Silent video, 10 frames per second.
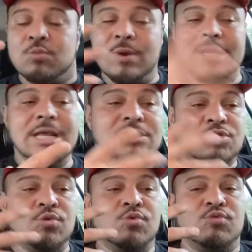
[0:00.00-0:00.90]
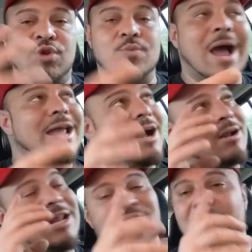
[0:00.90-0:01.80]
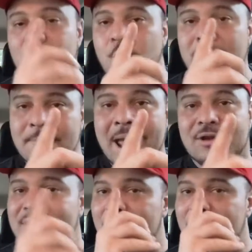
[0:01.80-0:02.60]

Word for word: we need to unite underneath that one banner.